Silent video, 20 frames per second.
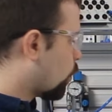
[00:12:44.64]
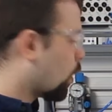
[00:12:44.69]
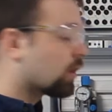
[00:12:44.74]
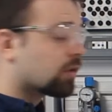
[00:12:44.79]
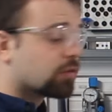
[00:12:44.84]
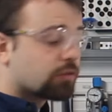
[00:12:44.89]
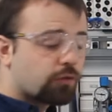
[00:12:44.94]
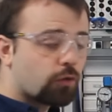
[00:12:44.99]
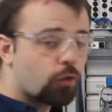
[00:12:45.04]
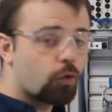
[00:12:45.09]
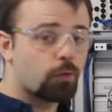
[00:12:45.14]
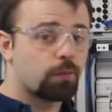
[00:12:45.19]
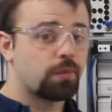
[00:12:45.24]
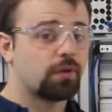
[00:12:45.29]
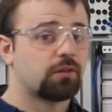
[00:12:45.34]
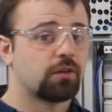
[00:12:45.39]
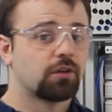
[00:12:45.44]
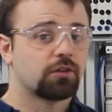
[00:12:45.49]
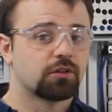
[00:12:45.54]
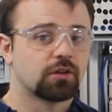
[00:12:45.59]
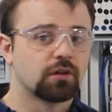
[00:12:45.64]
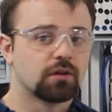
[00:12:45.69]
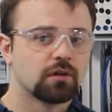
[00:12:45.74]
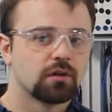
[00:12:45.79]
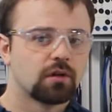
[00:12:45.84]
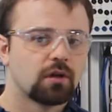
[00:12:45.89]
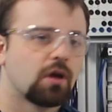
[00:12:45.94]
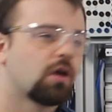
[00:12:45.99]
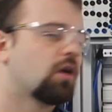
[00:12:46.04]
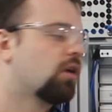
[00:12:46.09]
1-4 position.
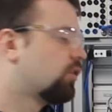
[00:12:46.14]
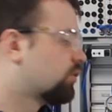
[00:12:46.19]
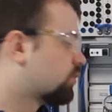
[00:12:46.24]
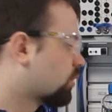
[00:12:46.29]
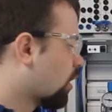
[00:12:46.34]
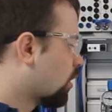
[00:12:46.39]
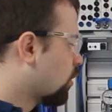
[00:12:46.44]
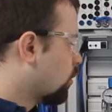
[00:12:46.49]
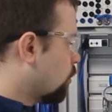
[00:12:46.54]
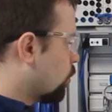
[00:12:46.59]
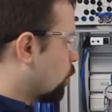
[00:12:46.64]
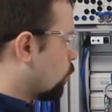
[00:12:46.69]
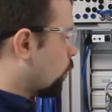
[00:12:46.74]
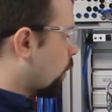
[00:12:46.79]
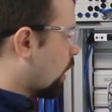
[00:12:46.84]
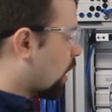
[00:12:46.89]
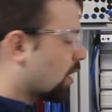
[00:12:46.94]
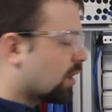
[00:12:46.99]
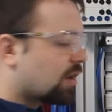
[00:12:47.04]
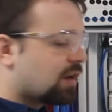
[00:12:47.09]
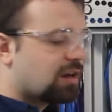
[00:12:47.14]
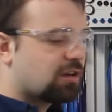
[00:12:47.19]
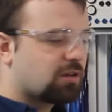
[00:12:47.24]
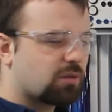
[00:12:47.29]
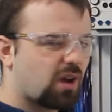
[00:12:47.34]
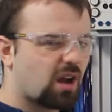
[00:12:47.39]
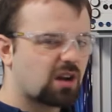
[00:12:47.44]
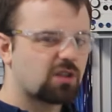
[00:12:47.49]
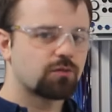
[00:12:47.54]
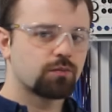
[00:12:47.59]
So we're going to need
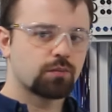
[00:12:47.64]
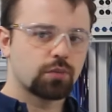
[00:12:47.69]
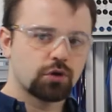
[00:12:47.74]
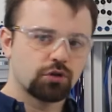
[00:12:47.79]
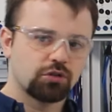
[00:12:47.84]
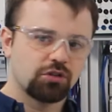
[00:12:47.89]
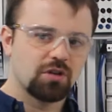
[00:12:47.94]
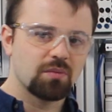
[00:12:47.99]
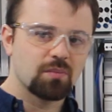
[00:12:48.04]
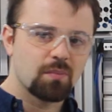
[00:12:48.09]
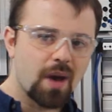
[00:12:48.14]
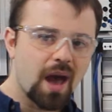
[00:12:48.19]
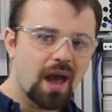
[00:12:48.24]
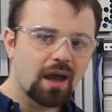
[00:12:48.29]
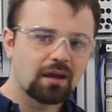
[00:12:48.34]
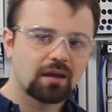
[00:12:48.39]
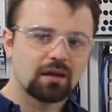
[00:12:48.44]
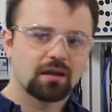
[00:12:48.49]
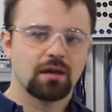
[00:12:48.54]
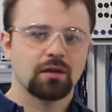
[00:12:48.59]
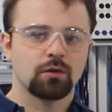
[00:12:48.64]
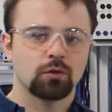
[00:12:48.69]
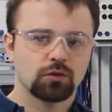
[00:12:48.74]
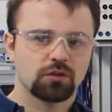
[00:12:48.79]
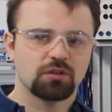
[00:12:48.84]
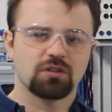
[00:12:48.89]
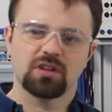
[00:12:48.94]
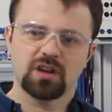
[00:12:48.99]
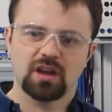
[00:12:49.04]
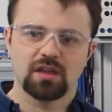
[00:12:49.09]
to kind of push it back in
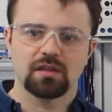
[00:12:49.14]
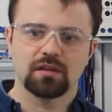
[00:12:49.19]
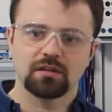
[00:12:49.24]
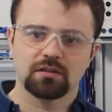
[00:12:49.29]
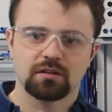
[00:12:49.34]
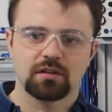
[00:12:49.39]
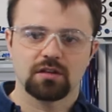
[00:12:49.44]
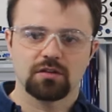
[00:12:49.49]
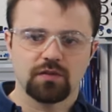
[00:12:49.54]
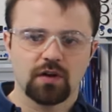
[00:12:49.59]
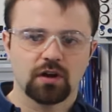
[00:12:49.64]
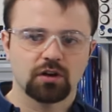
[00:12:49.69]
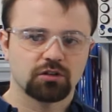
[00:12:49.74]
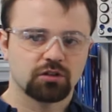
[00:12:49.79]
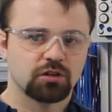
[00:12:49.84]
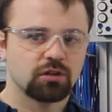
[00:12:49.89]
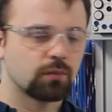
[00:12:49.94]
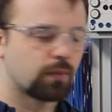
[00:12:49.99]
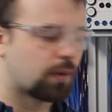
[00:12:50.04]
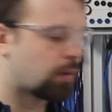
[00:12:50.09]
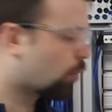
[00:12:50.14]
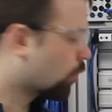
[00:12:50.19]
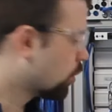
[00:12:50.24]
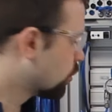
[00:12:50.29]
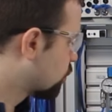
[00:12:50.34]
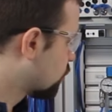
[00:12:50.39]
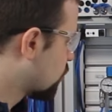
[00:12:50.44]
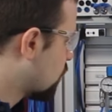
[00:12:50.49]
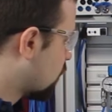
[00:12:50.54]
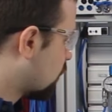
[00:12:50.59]
order to get this to the function that we
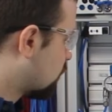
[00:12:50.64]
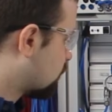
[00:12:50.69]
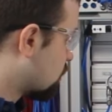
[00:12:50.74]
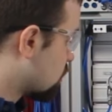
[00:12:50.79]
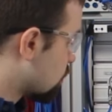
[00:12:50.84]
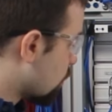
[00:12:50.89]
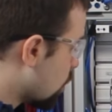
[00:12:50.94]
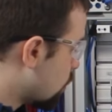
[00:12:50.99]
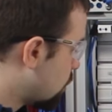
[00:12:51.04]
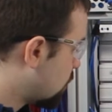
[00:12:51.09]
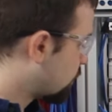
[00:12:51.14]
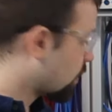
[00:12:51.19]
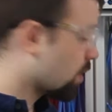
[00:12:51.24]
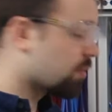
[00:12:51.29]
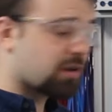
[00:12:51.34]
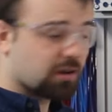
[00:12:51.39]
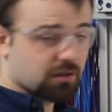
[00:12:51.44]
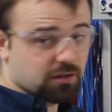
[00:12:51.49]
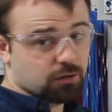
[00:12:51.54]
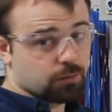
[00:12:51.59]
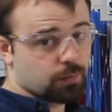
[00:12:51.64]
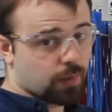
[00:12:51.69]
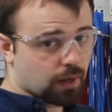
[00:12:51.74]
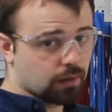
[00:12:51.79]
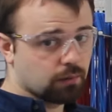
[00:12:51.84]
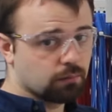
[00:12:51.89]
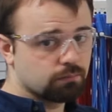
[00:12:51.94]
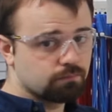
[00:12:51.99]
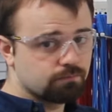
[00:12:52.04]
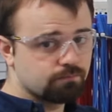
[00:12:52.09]
want, because at the moment if I press this
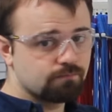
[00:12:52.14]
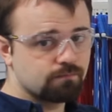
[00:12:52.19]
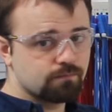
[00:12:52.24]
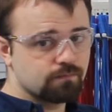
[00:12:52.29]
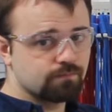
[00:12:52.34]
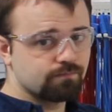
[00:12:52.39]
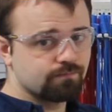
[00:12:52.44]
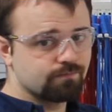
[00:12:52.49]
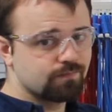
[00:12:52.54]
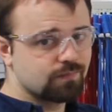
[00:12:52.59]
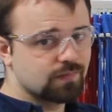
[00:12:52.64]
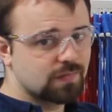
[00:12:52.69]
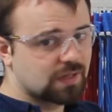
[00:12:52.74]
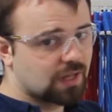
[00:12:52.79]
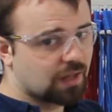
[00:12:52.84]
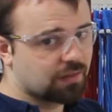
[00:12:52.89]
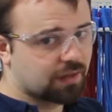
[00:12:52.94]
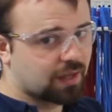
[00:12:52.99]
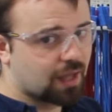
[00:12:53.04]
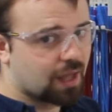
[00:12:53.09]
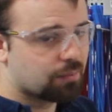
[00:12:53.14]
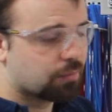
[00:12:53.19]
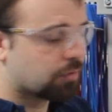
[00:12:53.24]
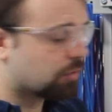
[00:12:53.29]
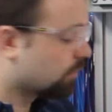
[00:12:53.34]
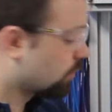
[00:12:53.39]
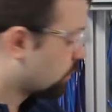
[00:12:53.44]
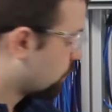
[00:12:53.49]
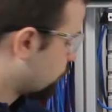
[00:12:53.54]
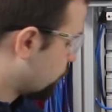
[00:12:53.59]
button, nothing
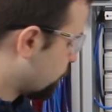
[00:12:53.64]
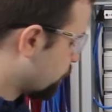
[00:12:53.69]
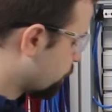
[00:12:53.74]
happens.